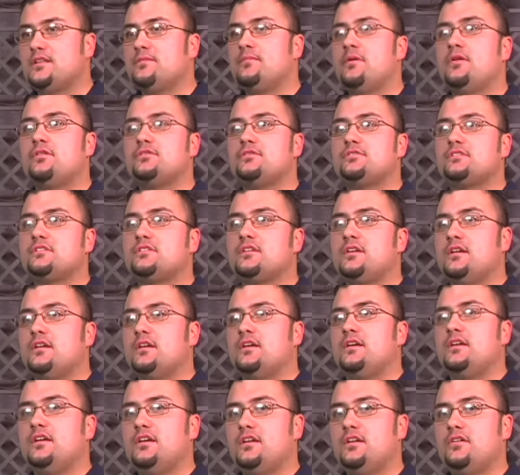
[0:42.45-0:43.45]
The most
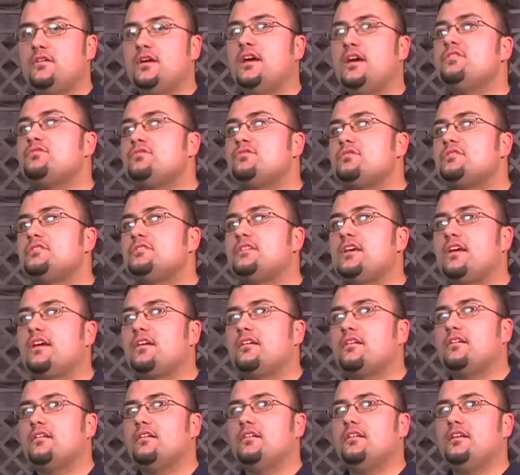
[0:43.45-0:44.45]
you know
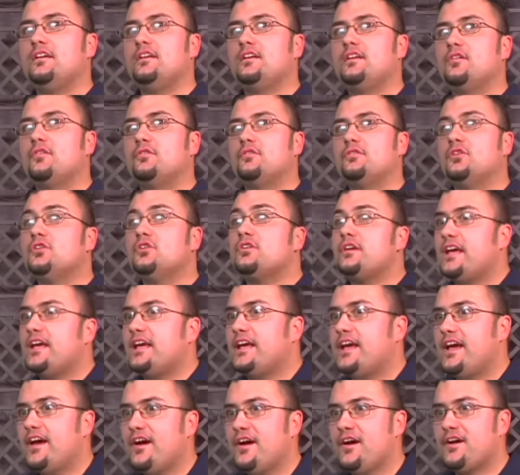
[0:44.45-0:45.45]
interesting you know
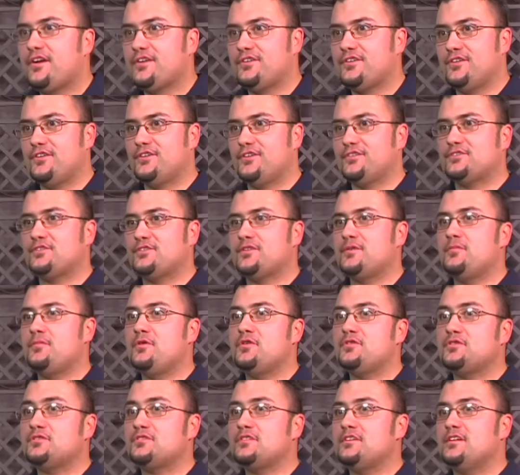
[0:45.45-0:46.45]
looking characters or the
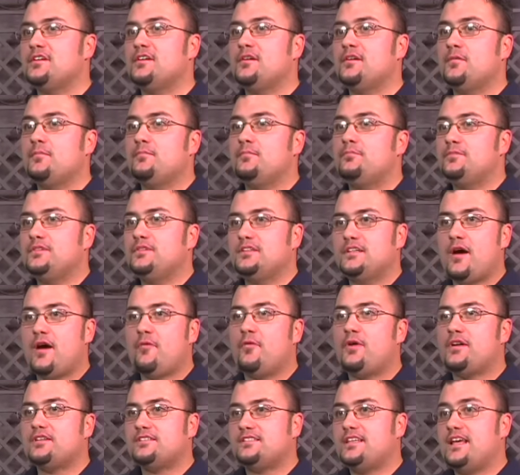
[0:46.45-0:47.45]
most I
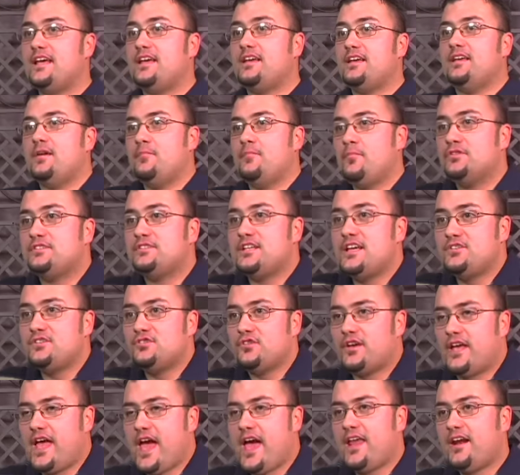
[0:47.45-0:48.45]
want to say
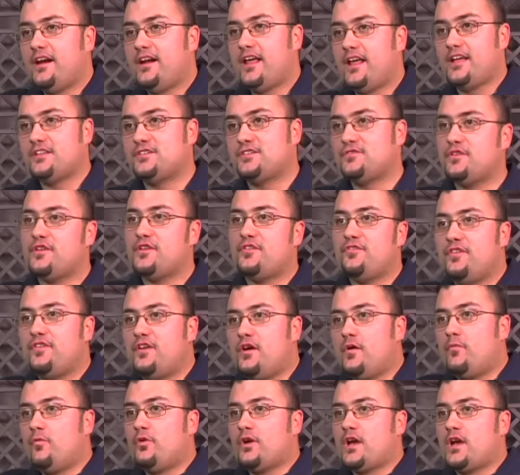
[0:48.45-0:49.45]
potential candidates for the
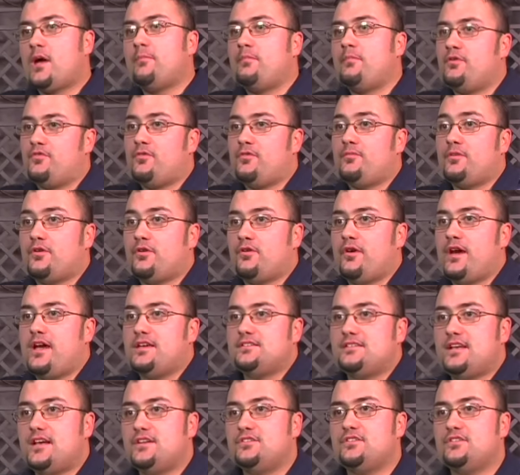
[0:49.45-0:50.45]
film were coming from the
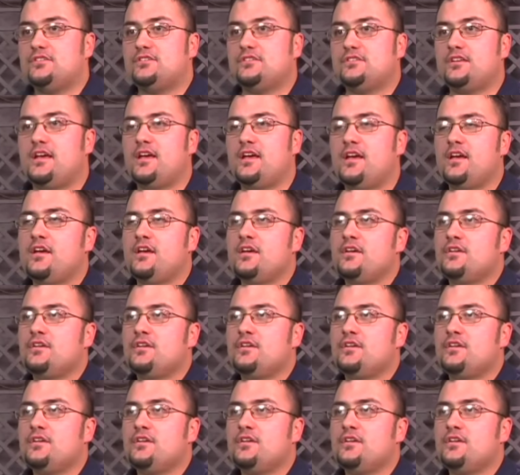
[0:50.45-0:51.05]
craze agency.